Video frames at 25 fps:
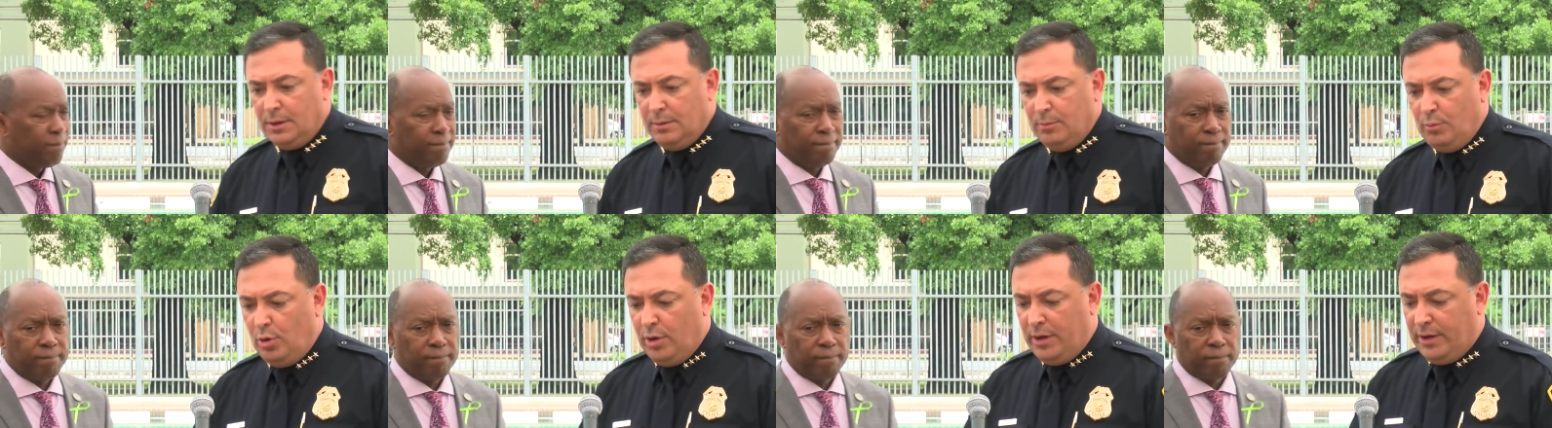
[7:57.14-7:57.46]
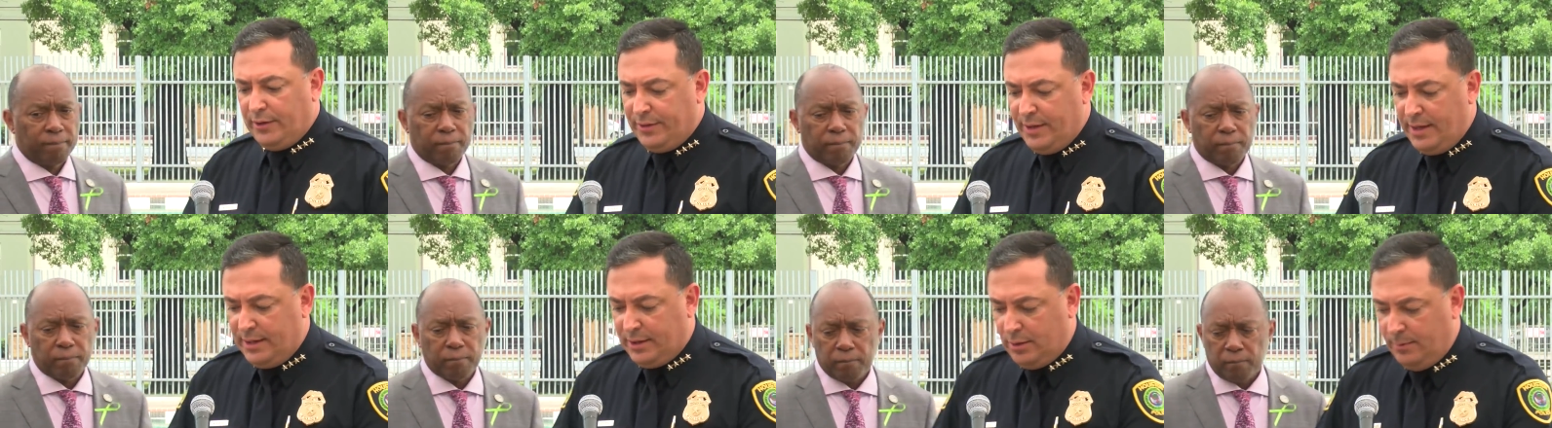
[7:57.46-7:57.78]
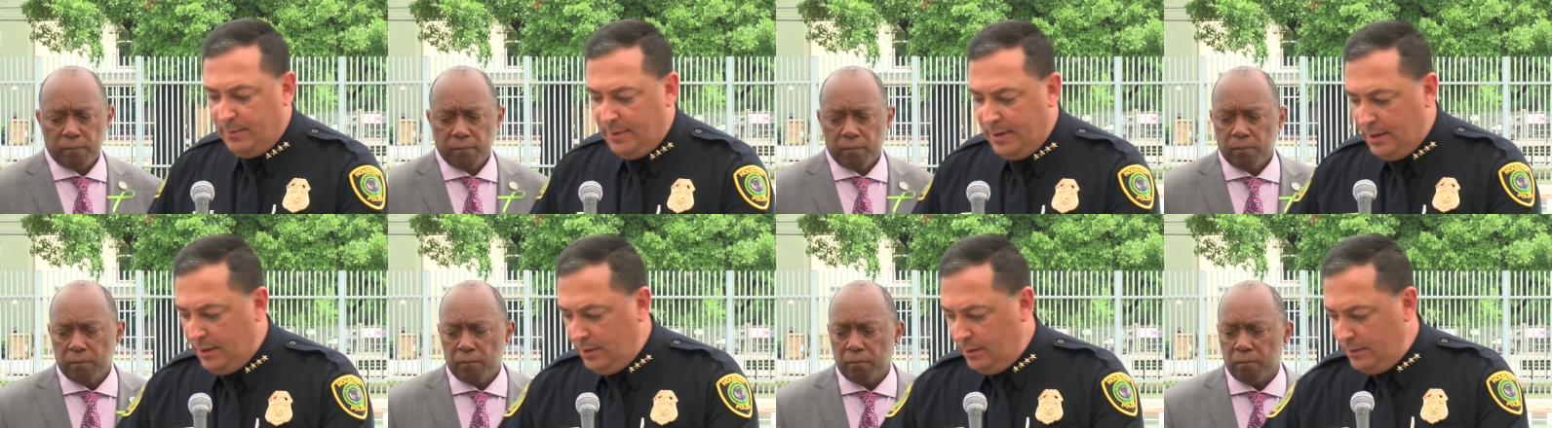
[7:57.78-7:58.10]
Speaker 1: morning.
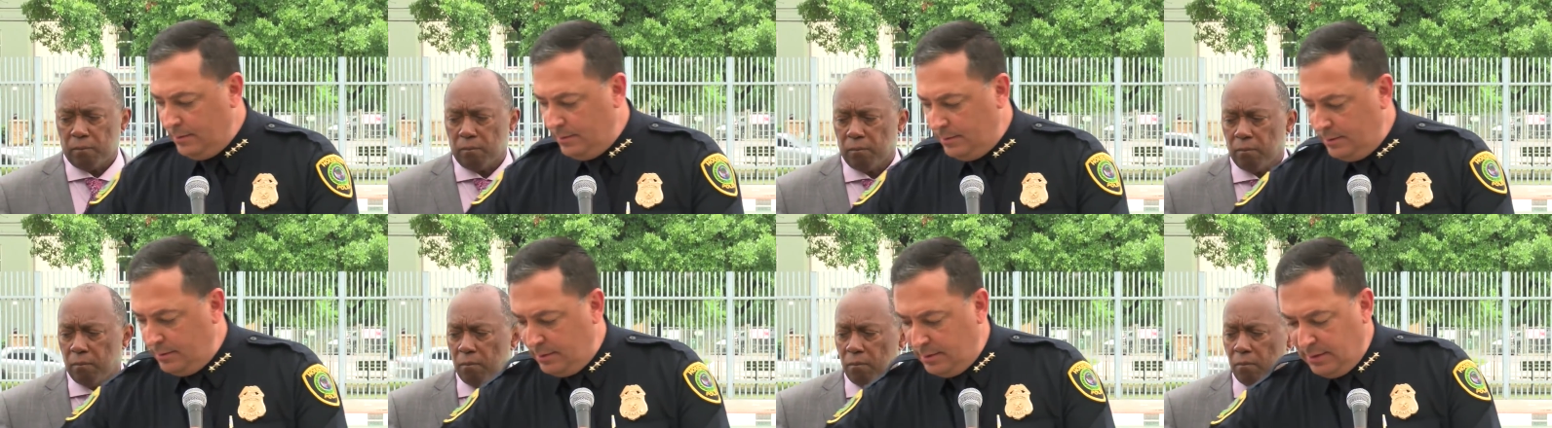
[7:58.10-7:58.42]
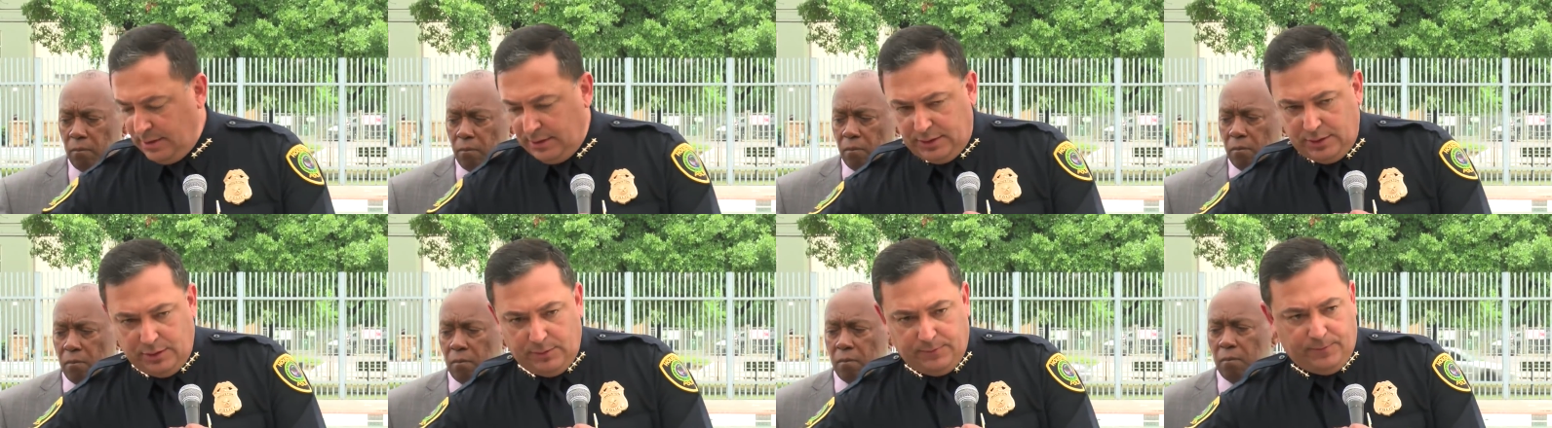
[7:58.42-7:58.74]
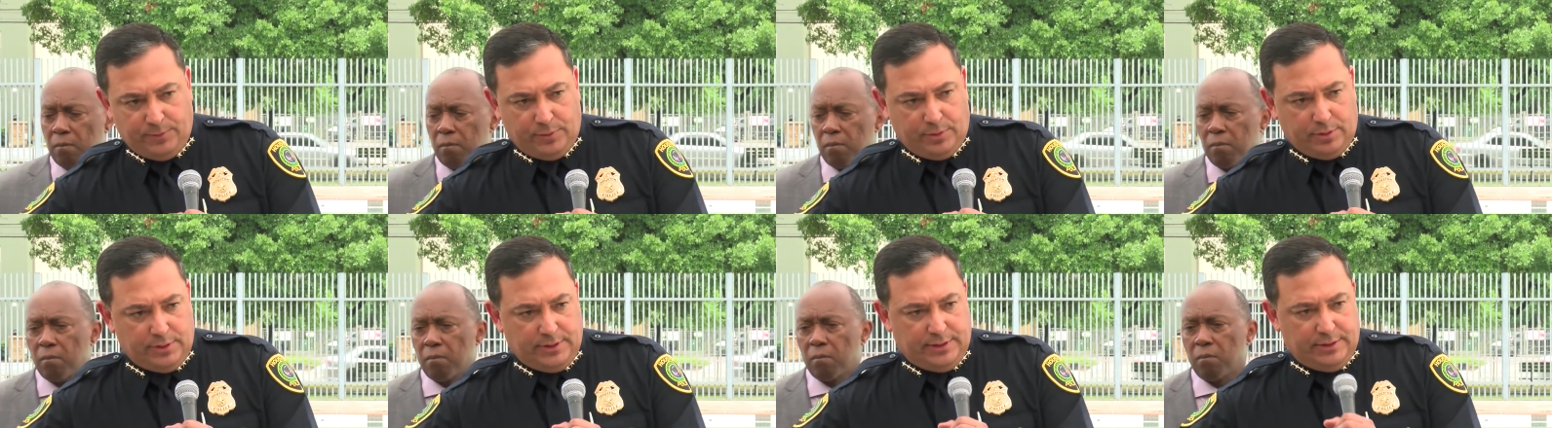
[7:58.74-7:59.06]
Thank you, Mayor. Thank
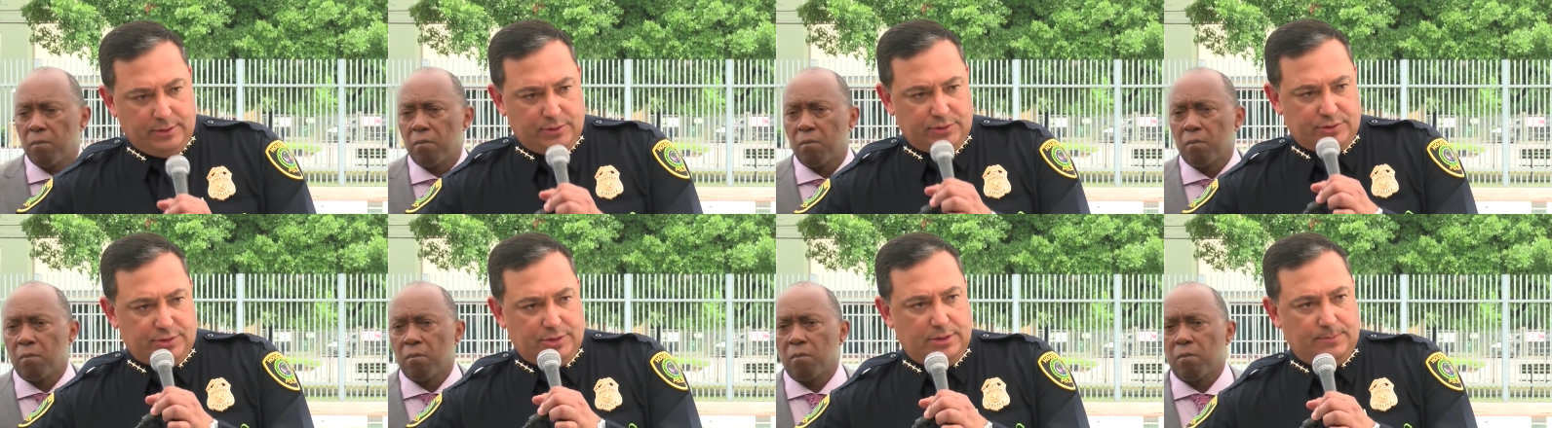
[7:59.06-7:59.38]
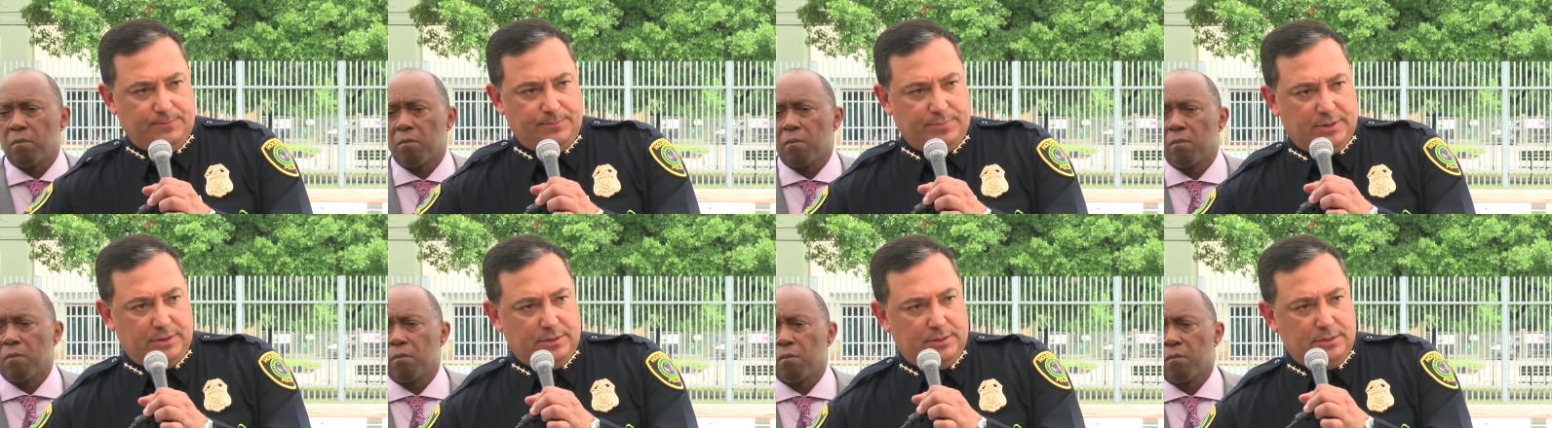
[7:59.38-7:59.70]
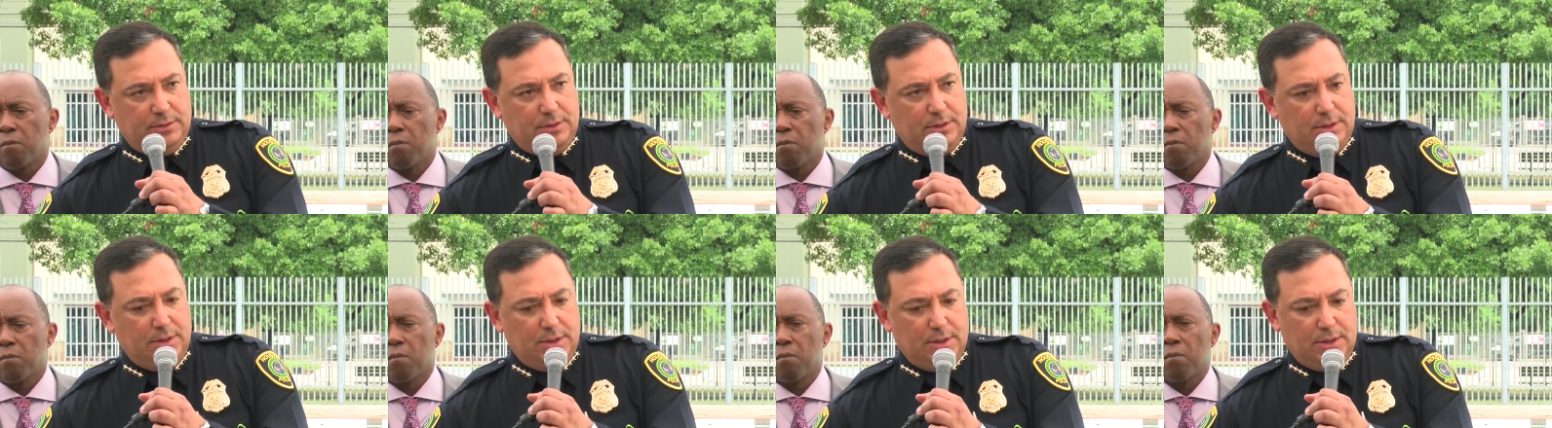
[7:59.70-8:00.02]
you for your leadership. And